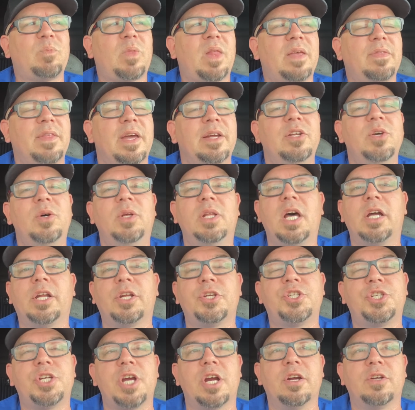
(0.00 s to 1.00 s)
they do a lot of
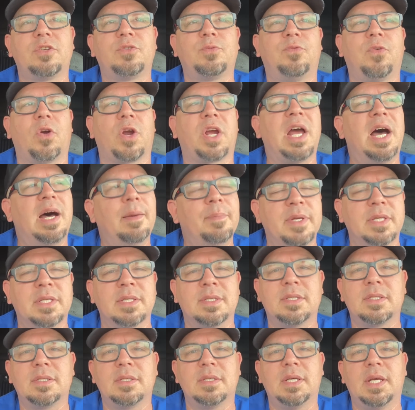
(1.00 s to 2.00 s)
shirts for
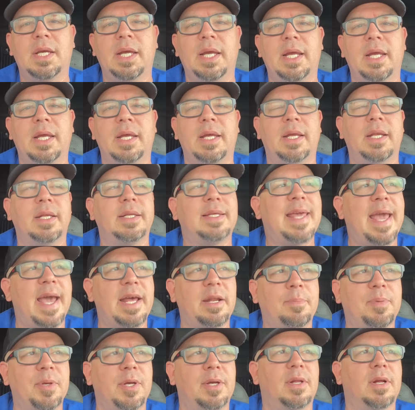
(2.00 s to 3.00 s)
Cummins and
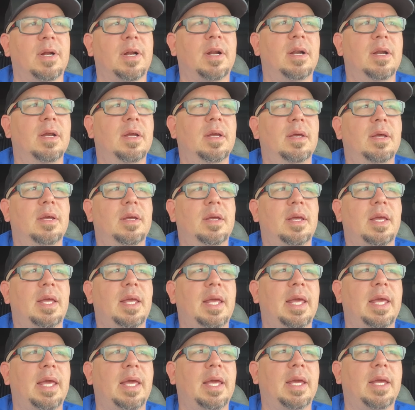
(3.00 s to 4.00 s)
Caterpillar
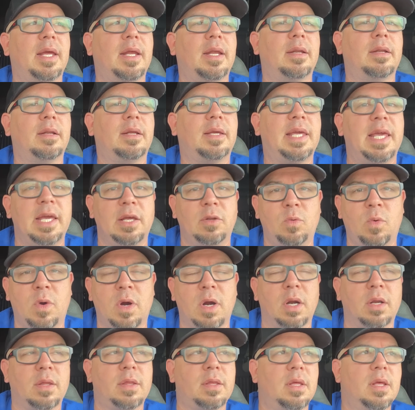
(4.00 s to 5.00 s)
and
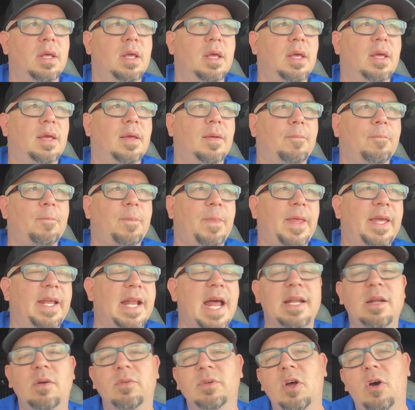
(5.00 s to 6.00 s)
Kenworth. And
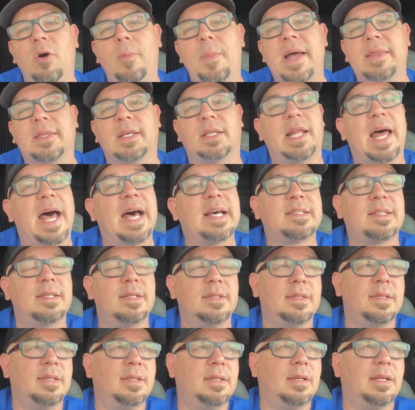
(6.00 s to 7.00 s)
I don't know about the
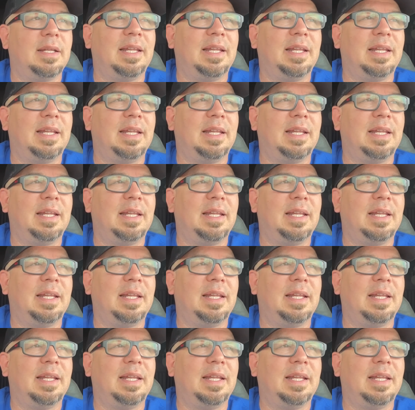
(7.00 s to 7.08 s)
licensing